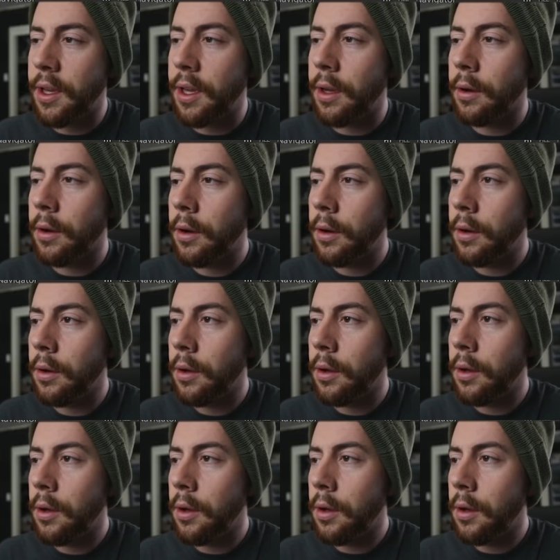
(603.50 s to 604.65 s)
here
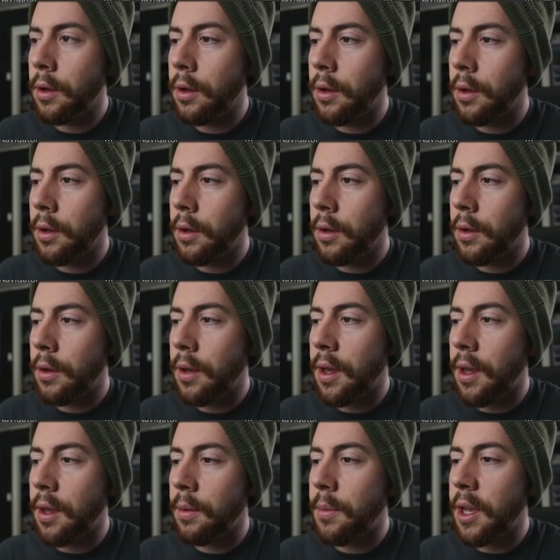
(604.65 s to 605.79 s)

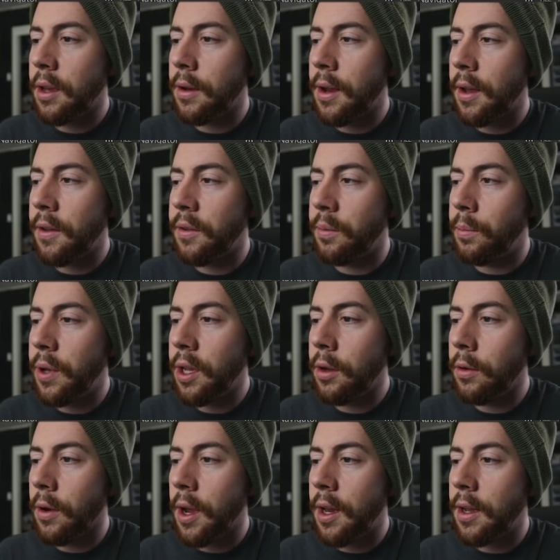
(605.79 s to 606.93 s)
and make a nice big
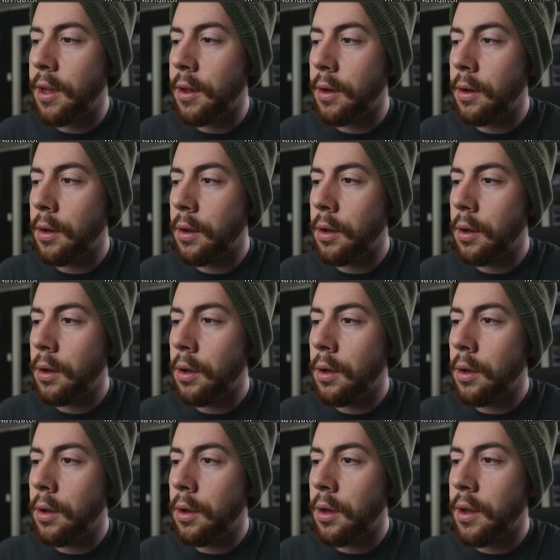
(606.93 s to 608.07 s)
gradient.
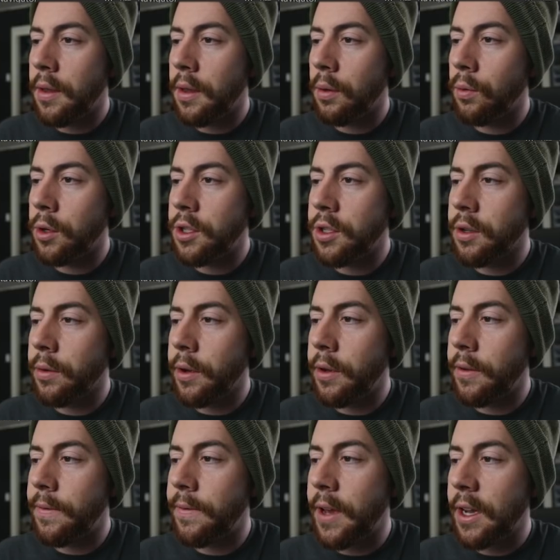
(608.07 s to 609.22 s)
And then we're just going to
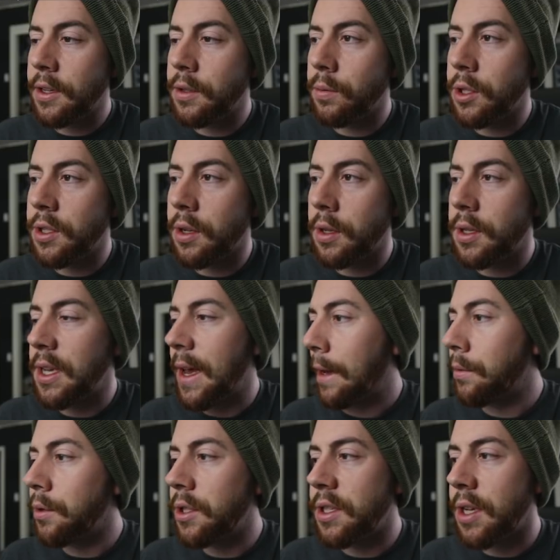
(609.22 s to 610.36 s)
affect what's on the
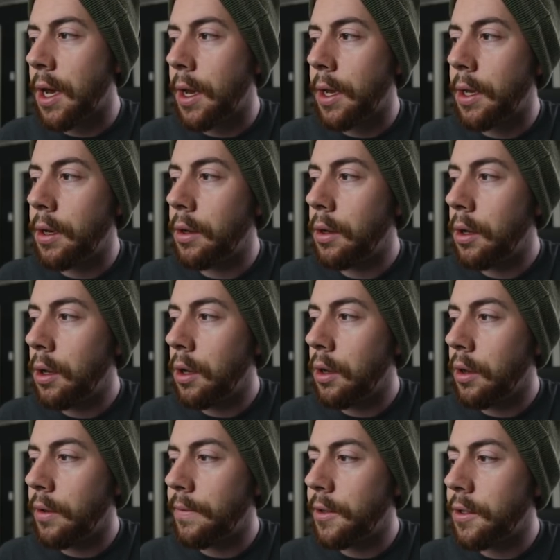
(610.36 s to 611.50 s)
outside
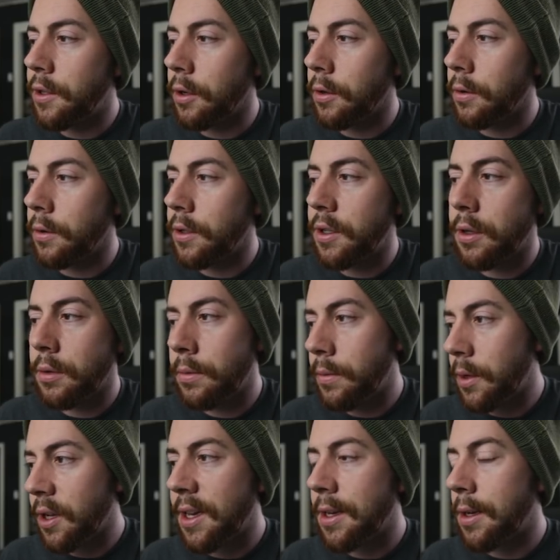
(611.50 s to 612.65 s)
of the circle. So
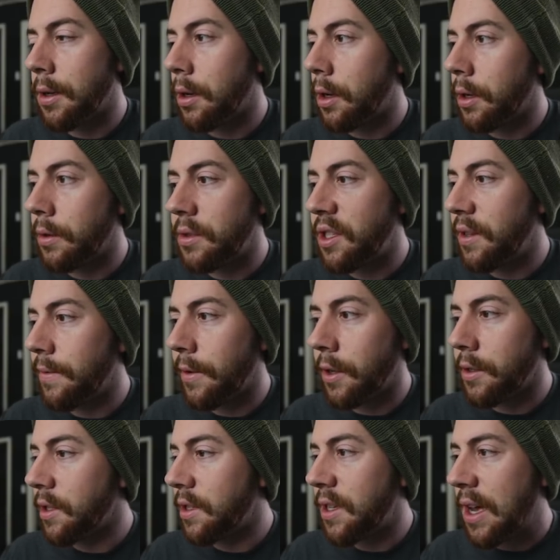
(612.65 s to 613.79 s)
again, it auto
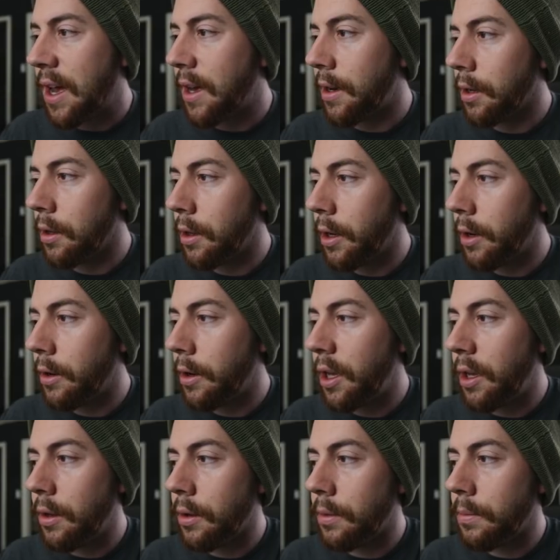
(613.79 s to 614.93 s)
defaulted to adding
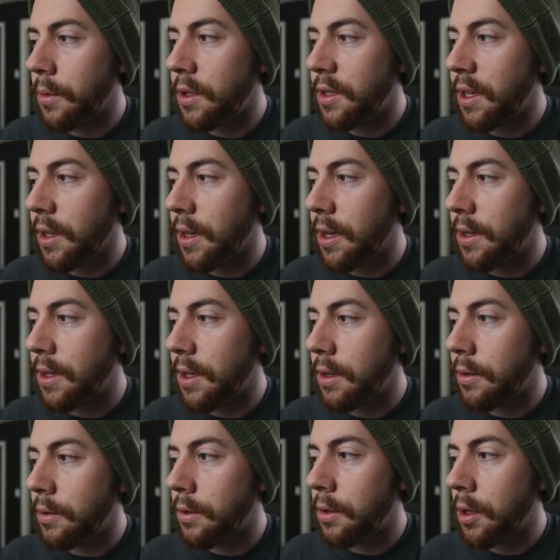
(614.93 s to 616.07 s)
clarity. I'm going to take that
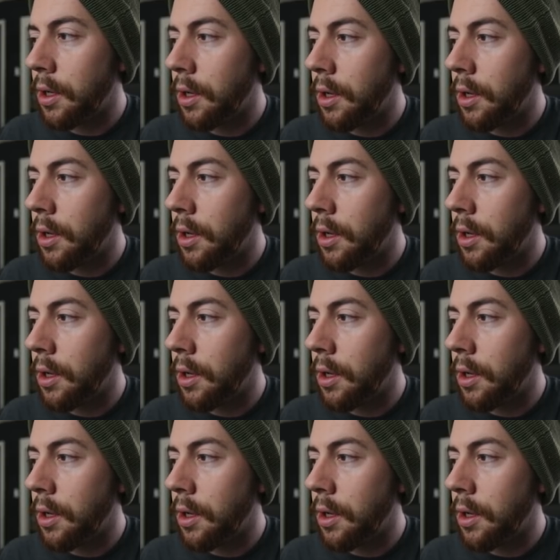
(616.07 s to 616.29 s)
down.